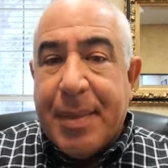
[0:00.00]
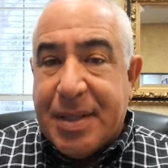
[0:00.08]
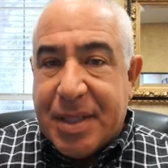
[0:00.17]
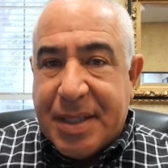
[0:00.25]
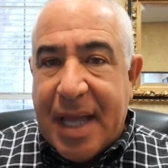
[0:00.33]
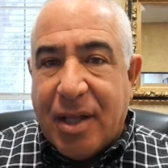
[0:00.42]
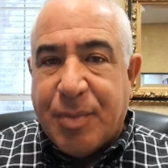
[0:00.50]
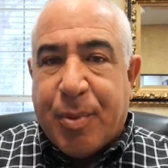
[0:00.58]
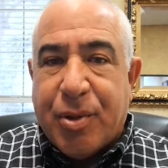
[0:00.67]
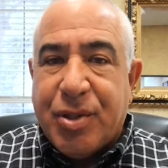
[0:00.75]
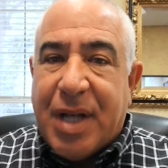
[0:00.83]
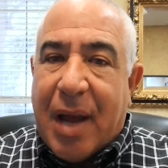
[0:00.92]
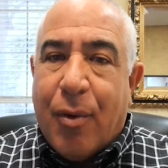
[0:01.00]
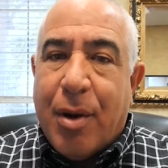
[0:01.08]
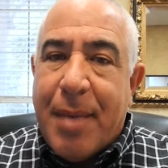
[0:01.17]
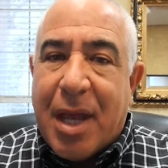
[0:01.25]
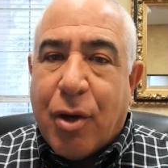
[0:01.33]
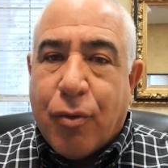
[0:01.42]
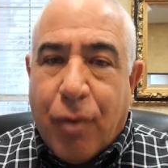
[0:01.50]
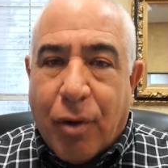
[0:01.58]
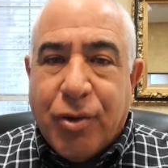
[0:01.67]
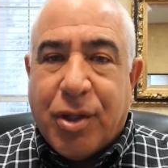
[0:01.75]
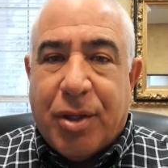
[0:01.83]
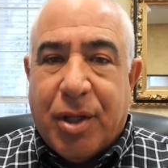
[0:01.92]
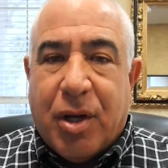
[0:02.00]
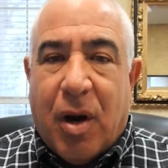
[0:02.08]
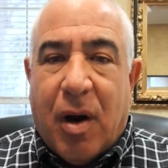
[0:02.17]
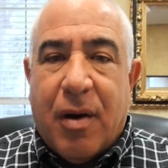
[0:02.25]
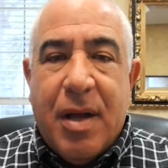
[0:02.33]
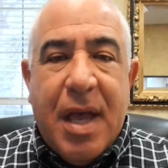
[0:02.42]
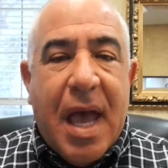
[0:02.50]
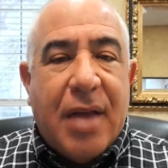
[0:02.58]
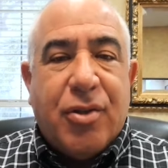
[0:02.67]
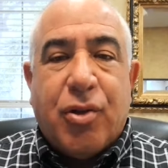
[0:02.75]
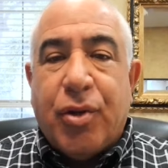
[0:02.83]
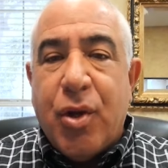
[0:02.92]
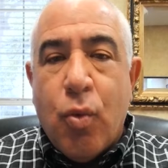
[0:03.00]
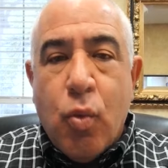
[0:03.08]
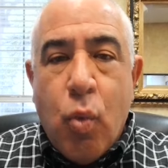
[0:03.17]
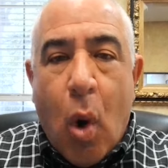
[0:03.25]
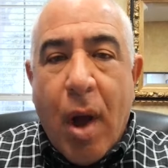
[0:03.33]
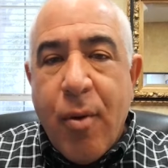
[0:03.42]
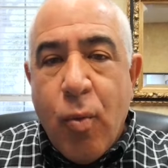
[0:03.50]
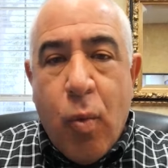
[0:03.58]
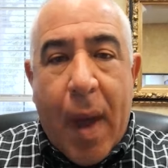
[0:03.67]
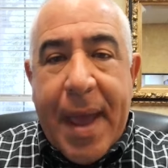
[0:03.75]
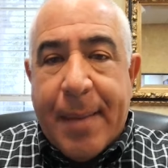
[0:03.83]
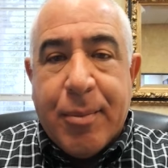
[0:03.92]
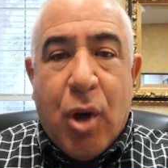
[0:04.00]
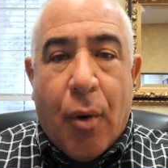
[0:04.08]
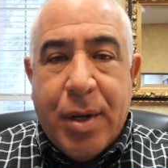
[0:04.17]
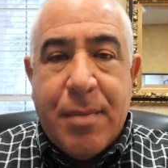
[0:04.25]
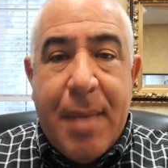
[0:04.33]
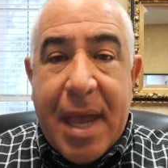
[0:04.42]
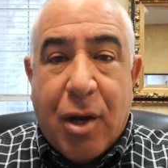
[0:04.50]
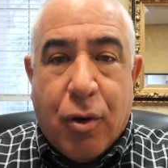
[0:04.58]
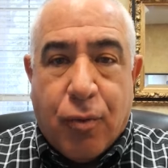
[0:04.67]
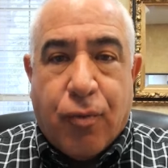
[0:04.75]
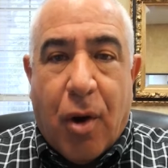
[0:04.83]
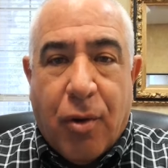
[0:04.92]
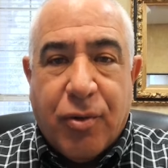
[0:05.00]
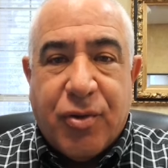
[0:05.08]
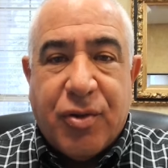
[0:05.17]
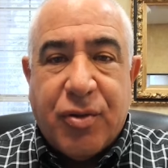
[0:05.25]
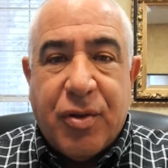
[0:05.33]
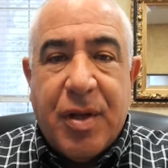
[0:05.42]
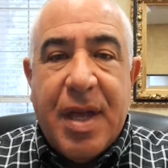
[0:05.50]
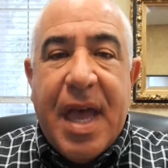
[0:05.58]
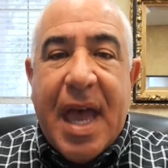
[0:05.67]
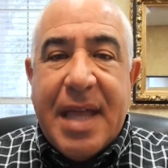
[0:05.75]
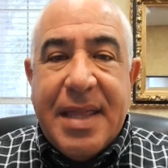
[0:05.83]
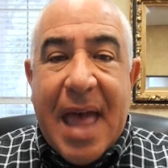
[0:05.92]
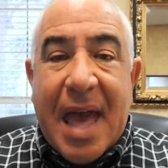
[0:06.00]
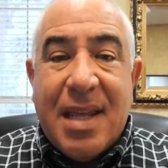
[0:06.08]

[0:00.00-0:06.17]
as a salesperson, I want to make gross on the car. And there's only one way I'm going to make gross, and that